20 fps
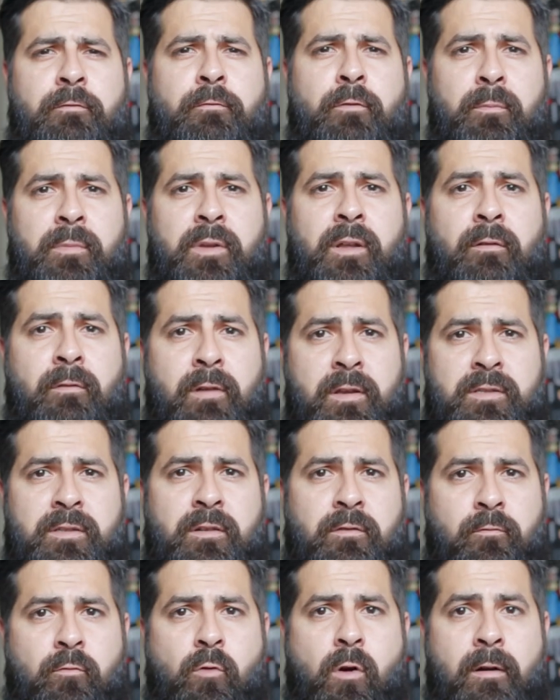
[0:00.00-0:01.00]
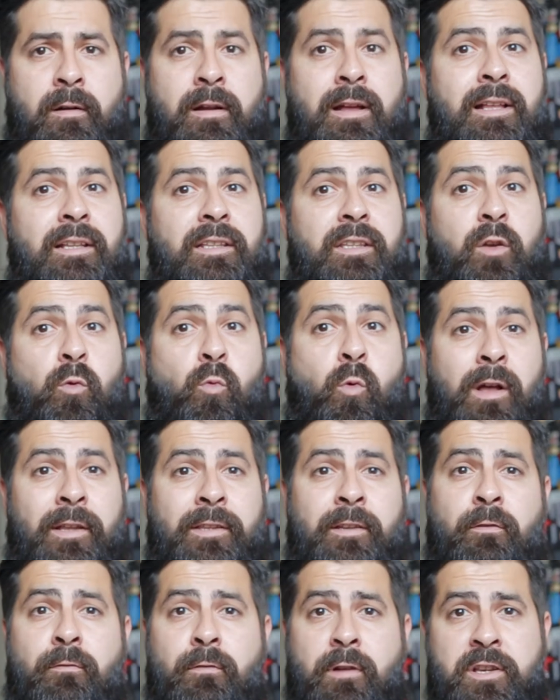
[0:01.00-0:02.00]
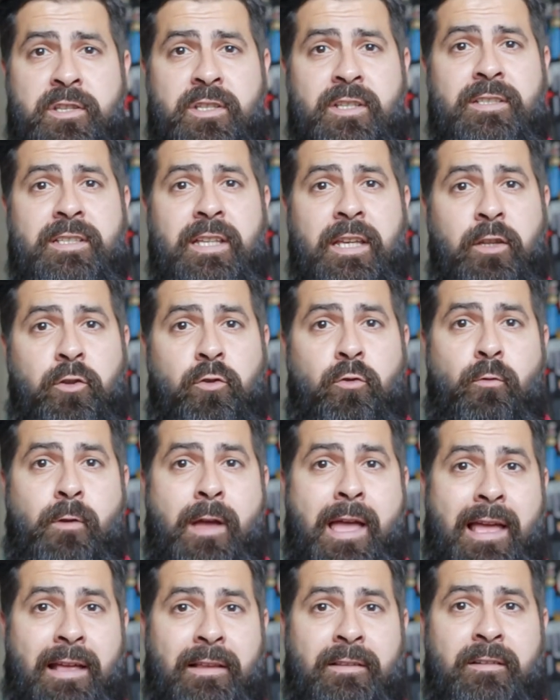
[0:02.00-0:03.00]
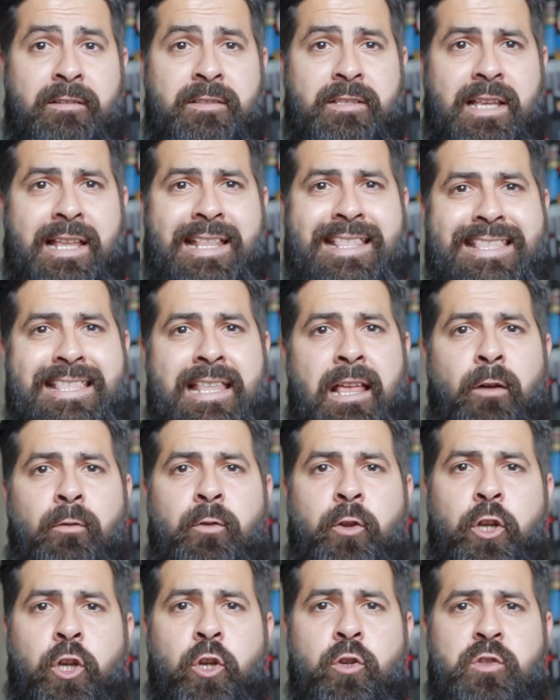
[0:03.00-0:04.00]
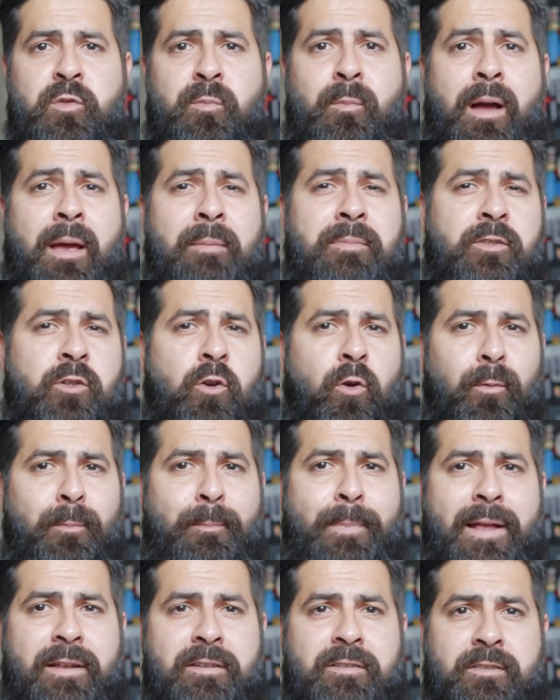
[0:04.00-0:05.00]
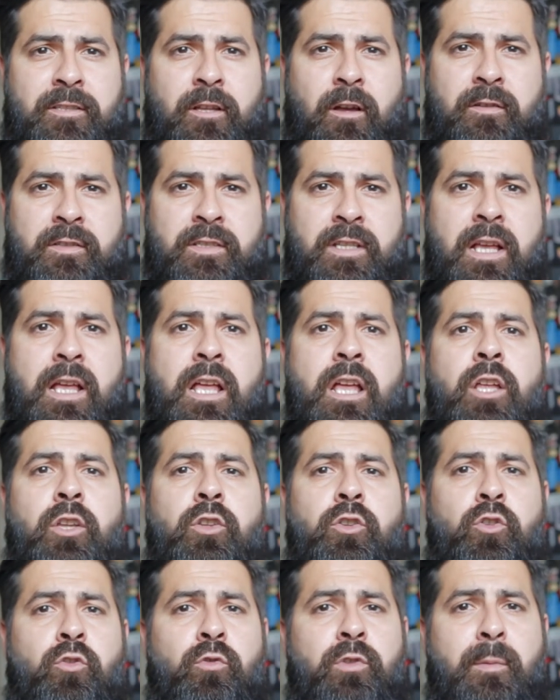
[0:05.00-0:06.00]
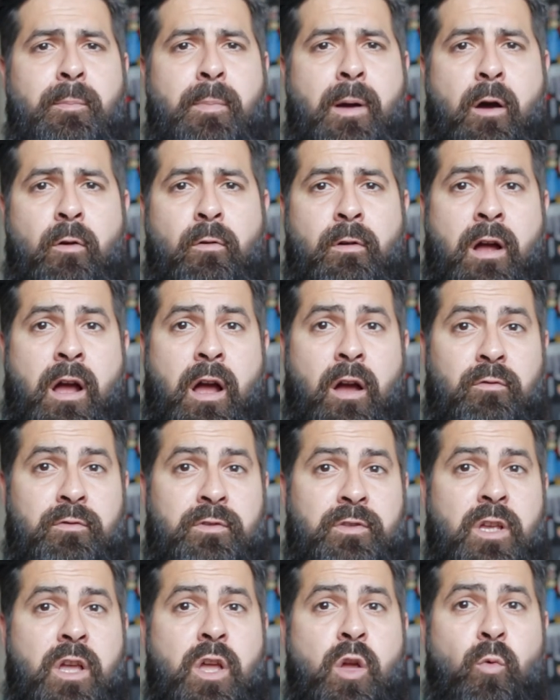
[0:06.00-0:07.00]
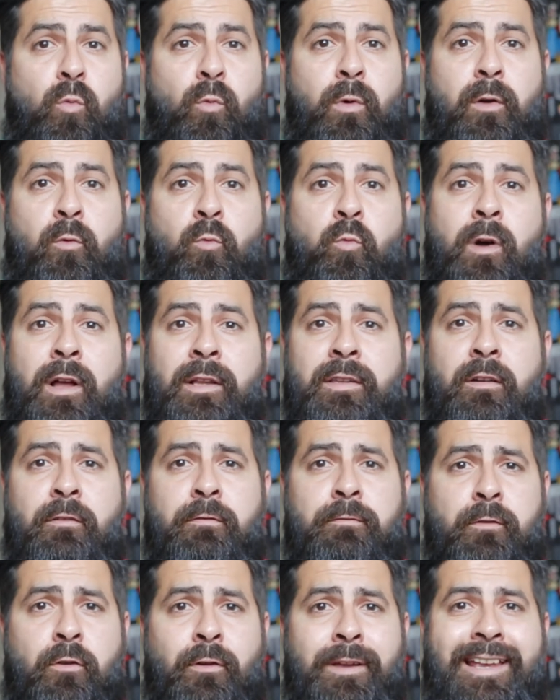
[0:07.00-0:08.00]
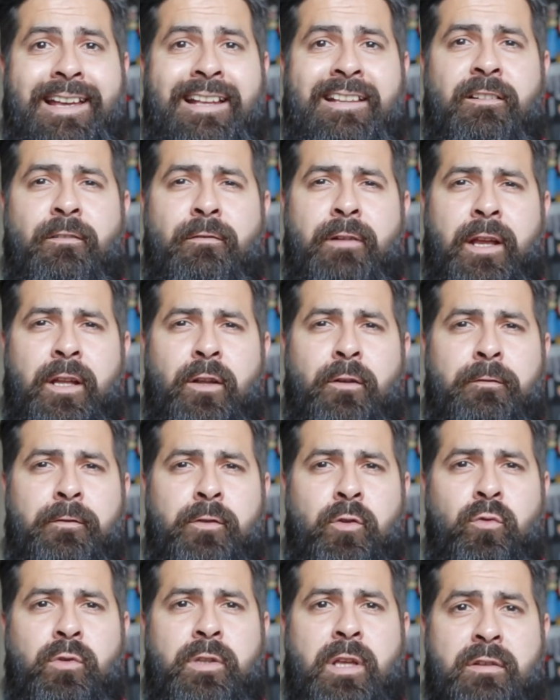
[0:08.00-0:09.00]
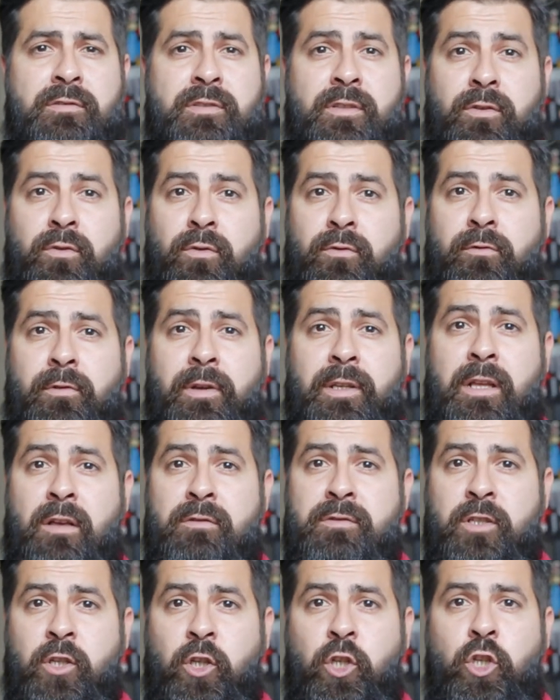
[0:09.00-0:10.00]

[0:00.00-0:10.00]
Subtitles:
from the reservoir. The water rushes in through headers and down huge pipes called penstocks to the powerhouse, where water flowing at a rate of 2,000 to 3,000